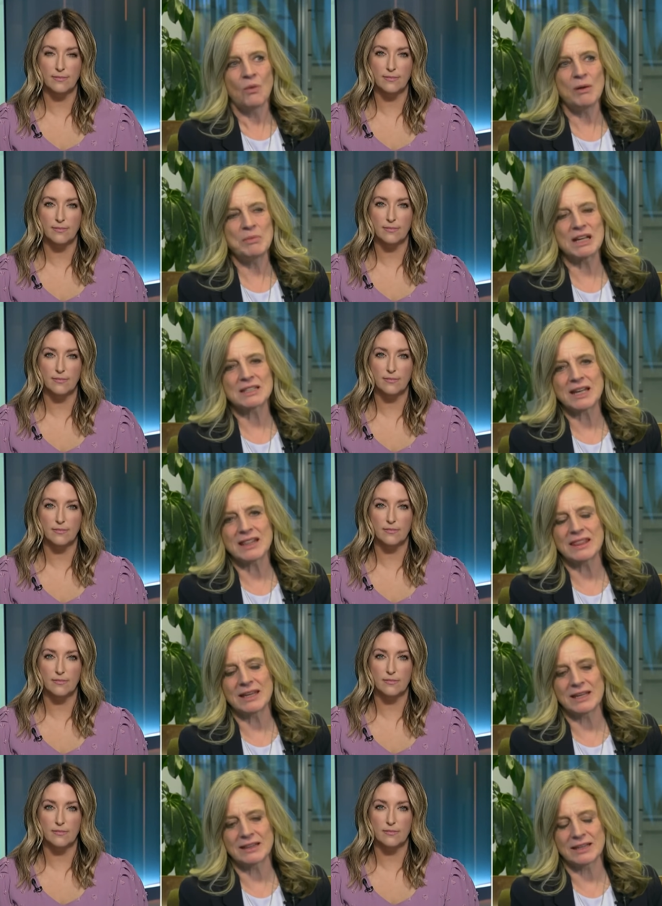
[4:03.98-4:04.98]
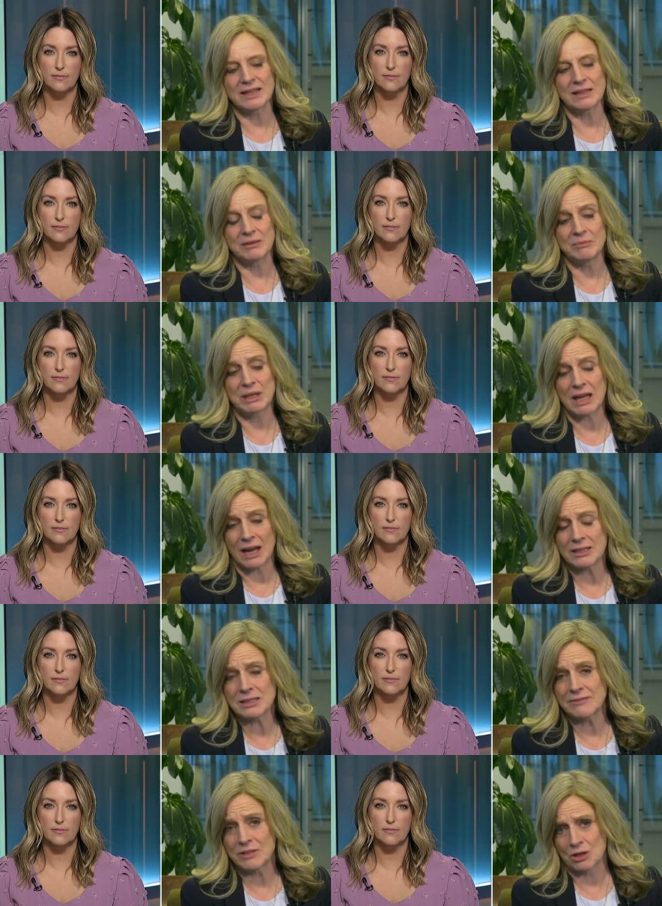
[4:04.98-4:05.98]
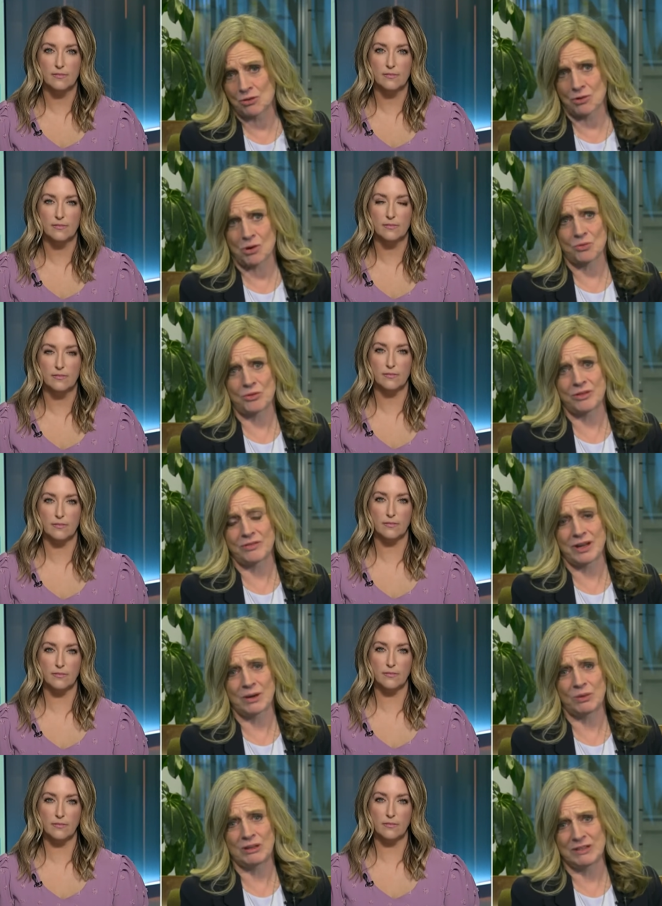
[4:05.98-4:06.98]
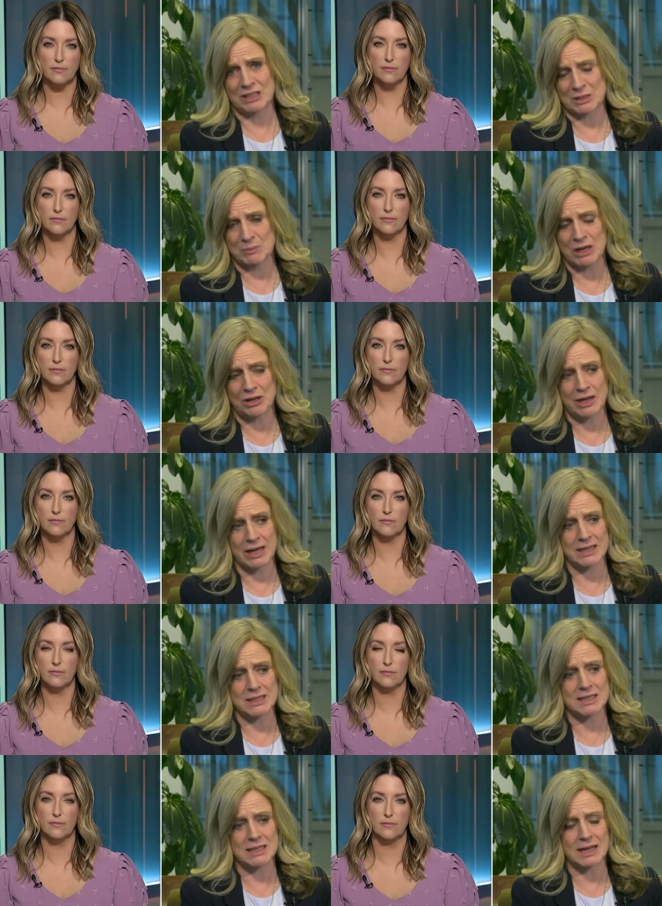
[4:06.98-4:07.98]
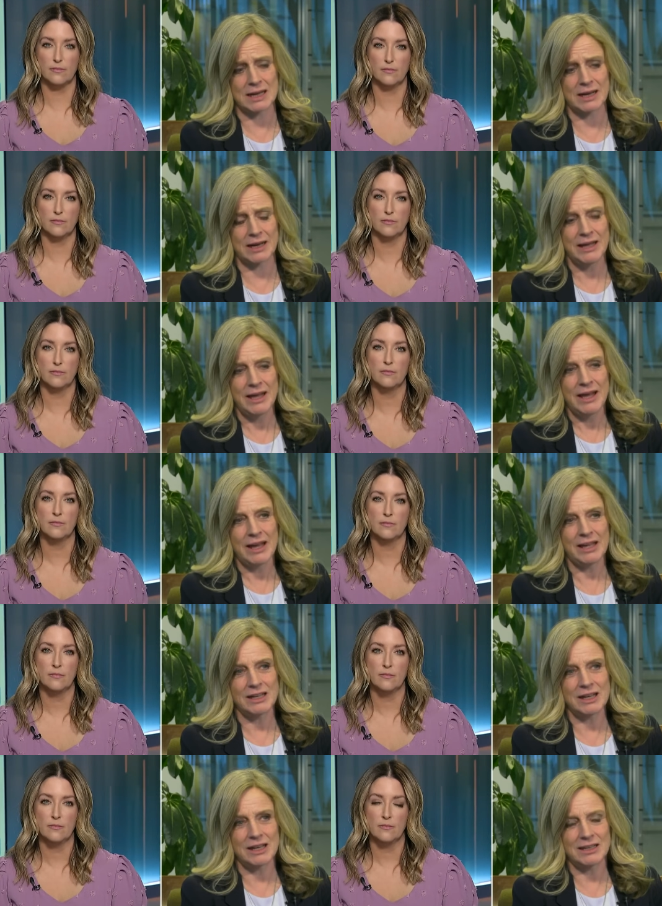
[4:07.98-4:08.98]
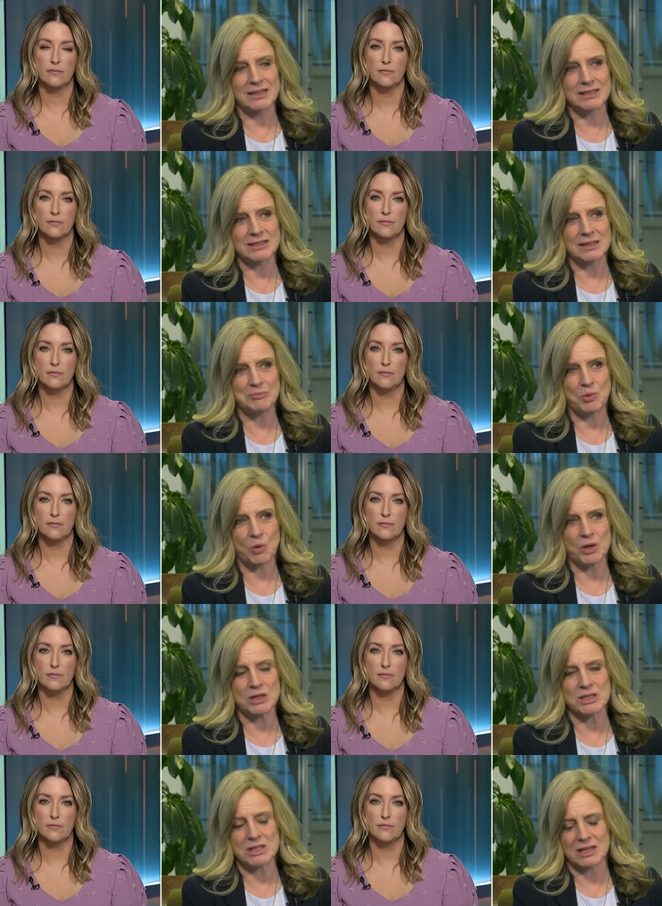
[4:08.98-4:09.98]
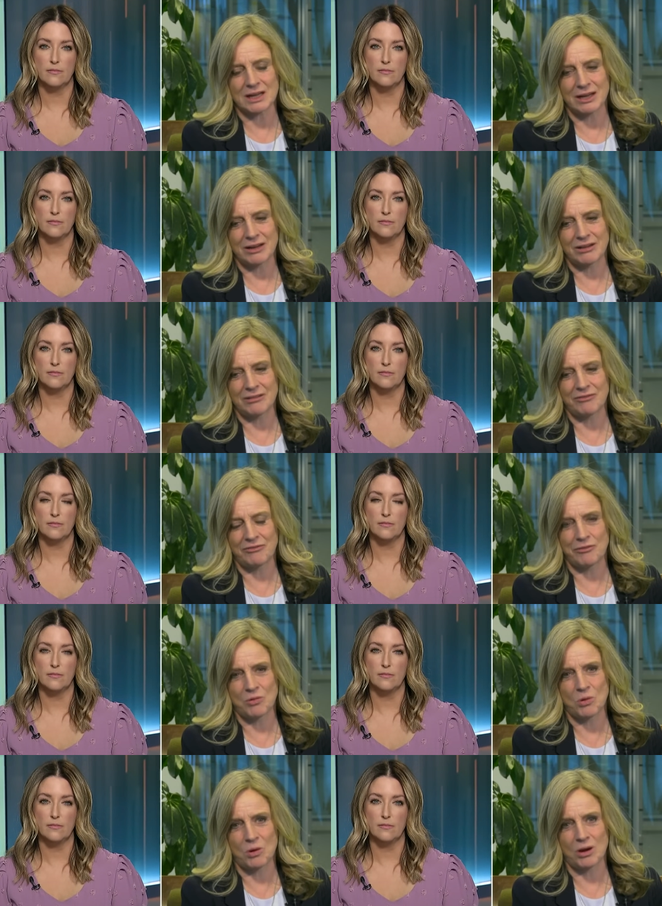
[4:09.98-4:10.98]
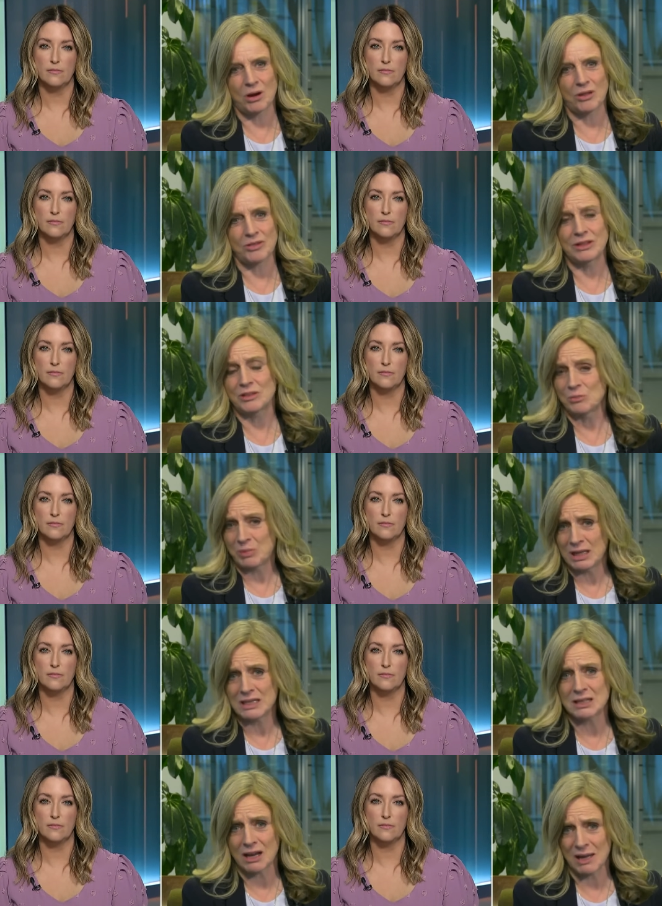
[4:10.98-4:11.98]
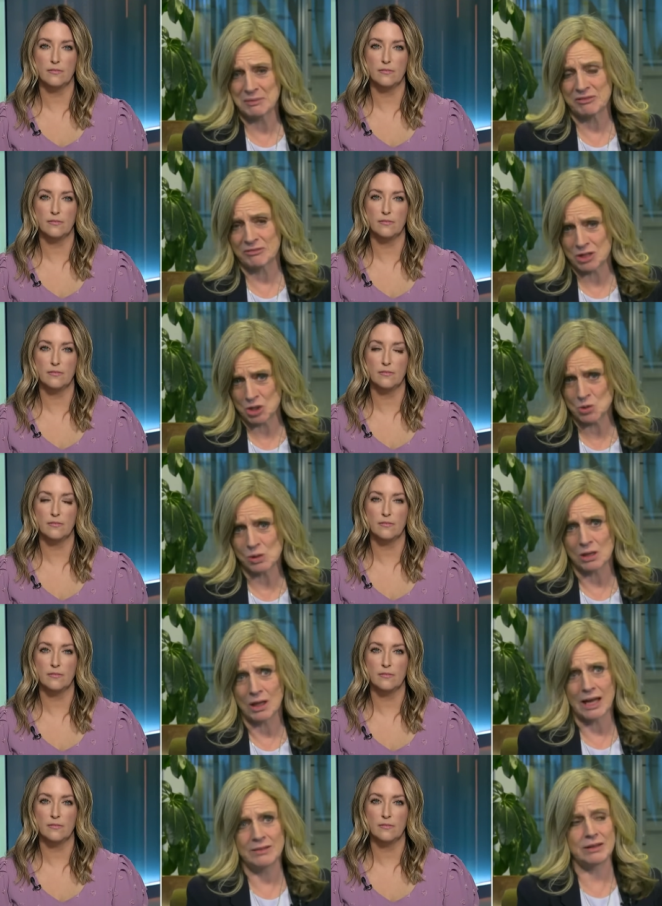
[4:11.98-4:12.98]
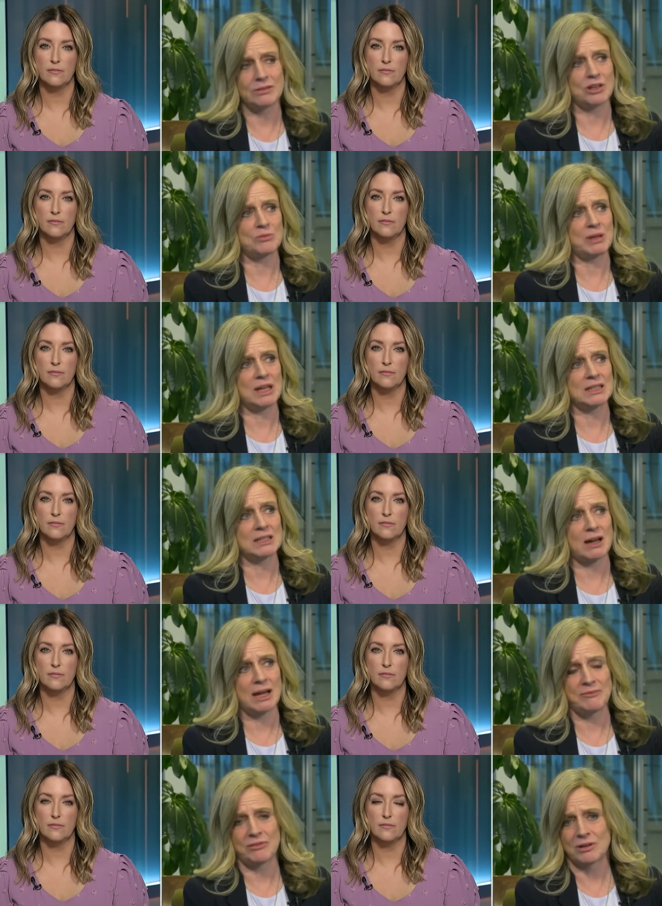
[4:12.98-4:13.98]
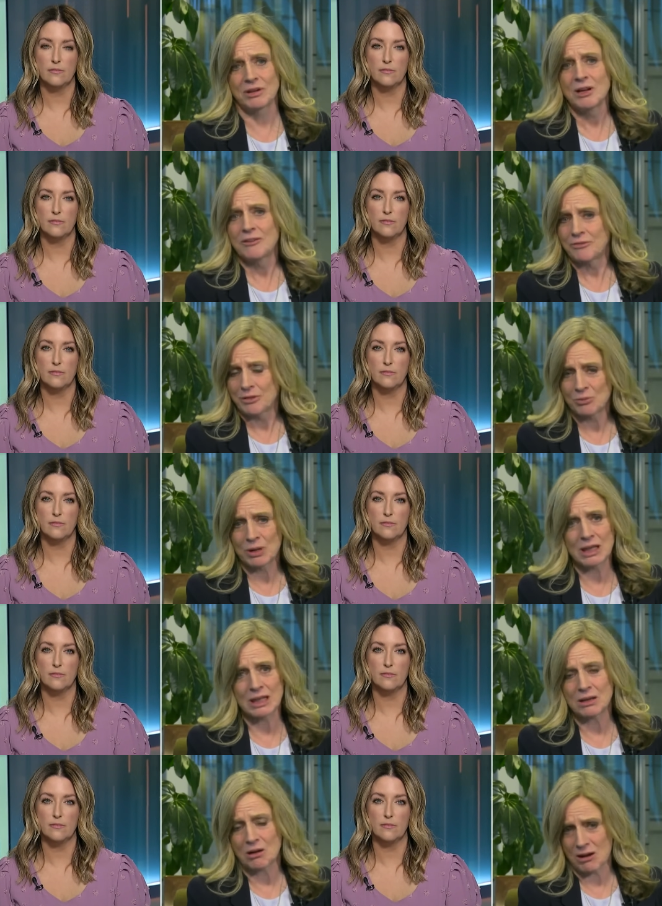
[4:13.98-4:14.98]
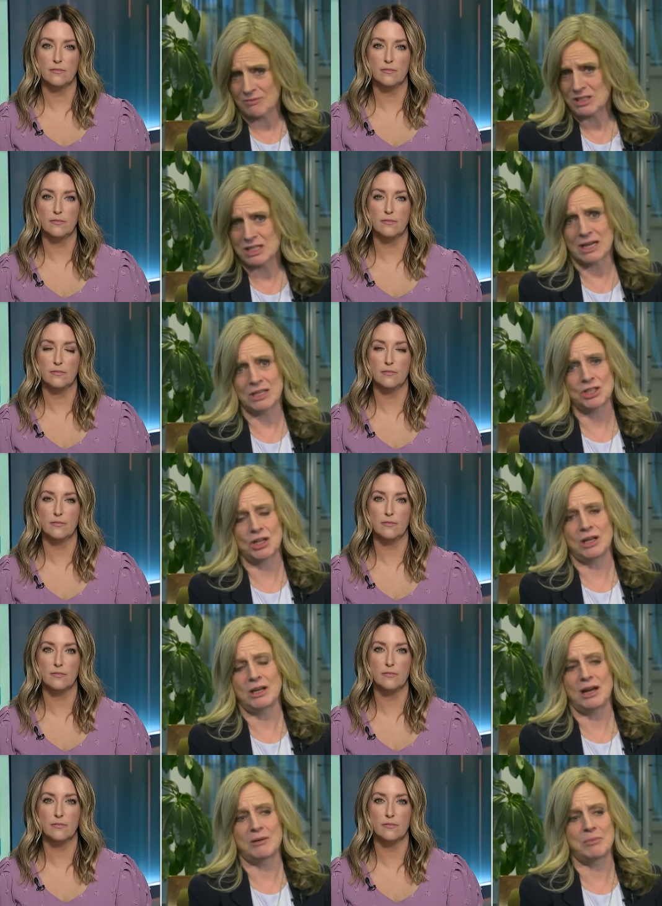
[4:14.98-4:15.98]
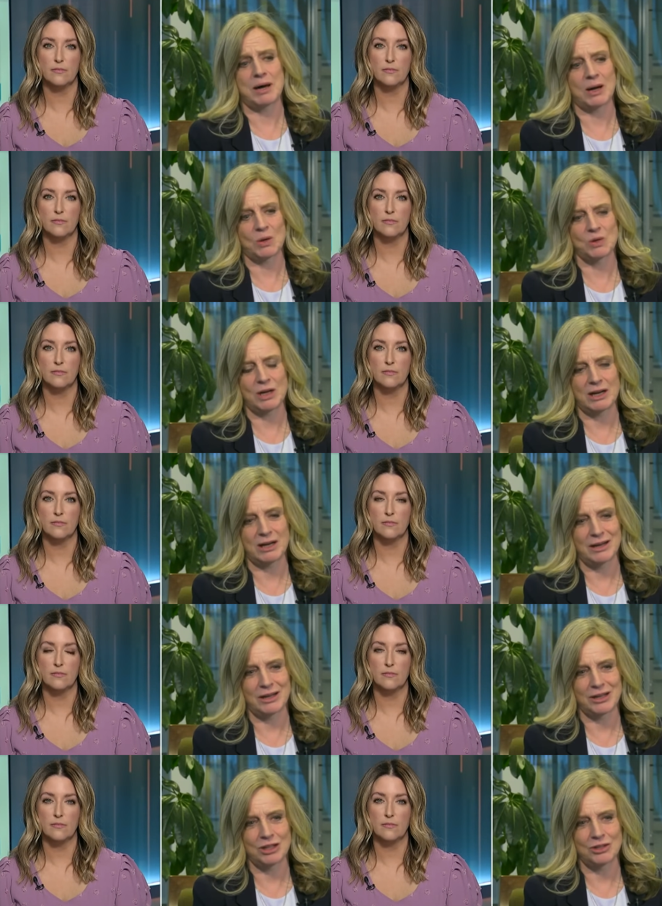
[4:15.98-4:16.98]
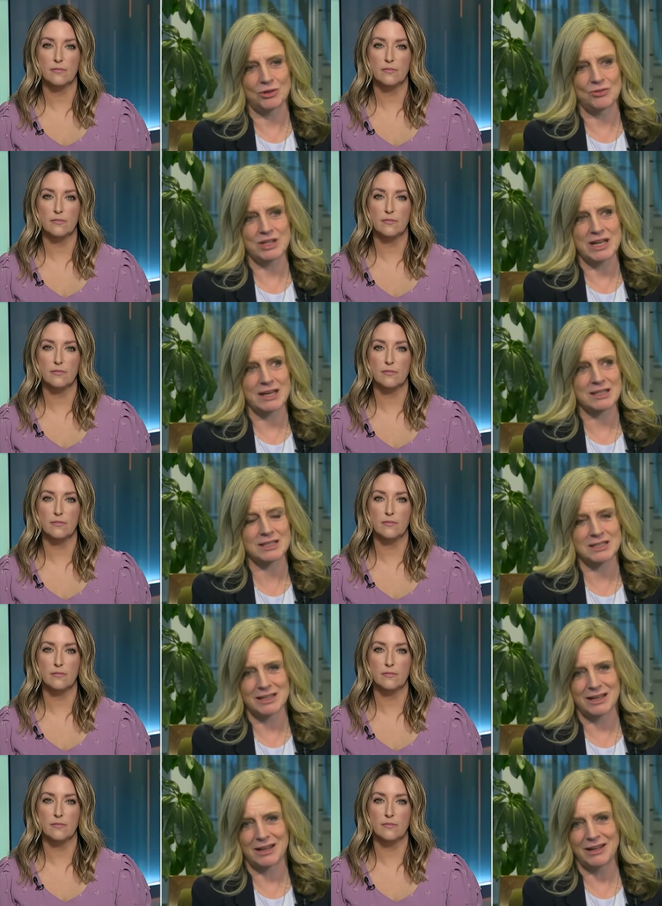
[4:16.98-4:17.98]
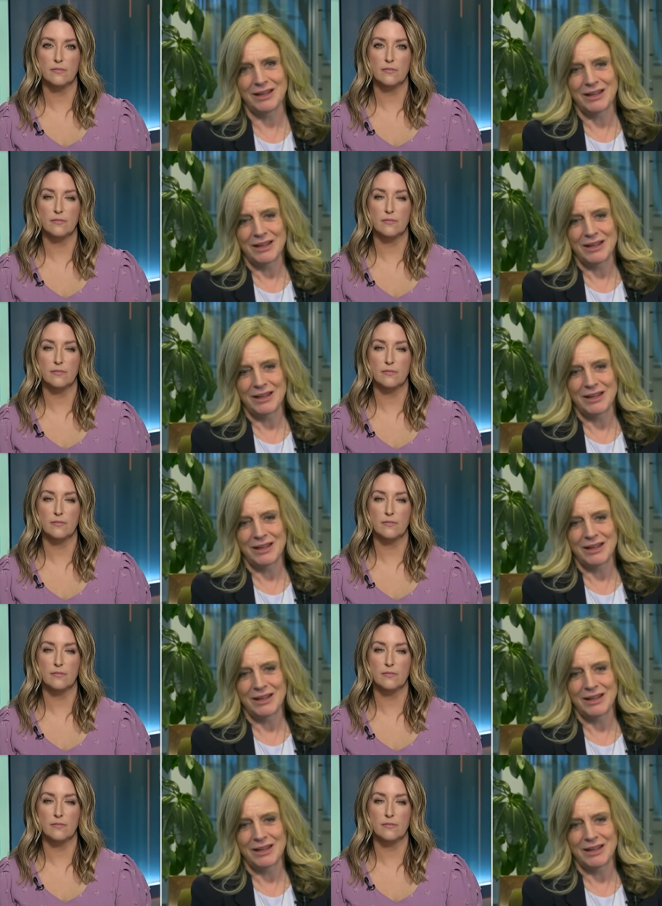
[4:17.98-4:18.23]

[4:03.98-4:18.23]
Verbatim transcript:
Speaker 1: Well, because I think that because of the growth that we've experienced, uh, it, it is important uh, for that there be a time of renewal and that there be a time for, for real conversation about uh, you know the next uh,